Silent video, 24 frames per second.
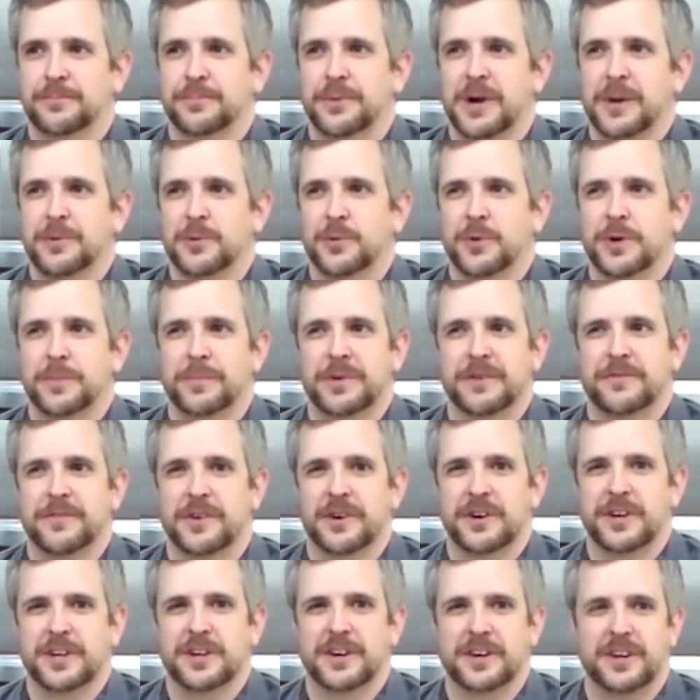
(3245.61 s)
Probably wouldn't be
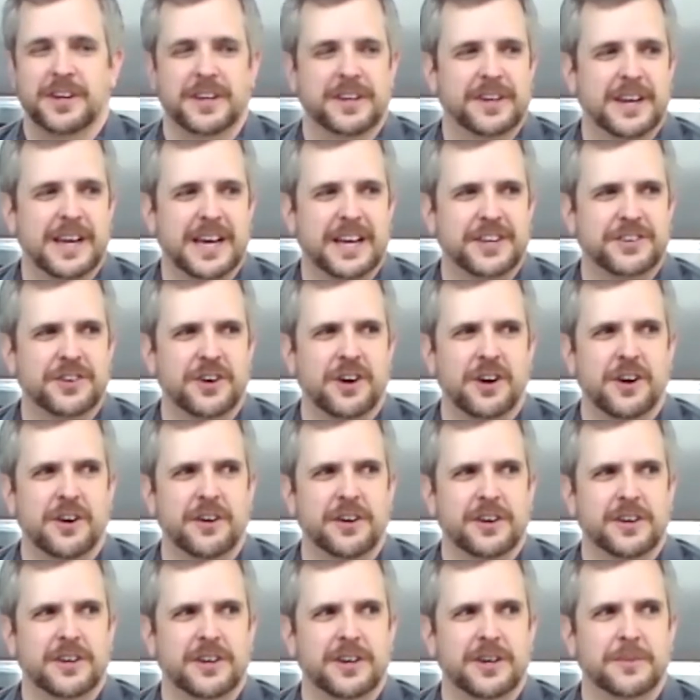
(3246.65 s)
very good at
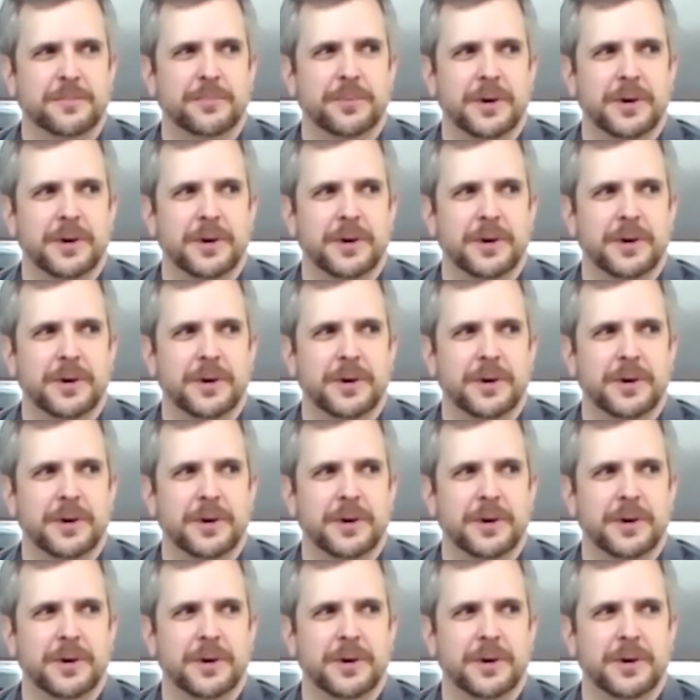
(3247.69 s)
Antarctica,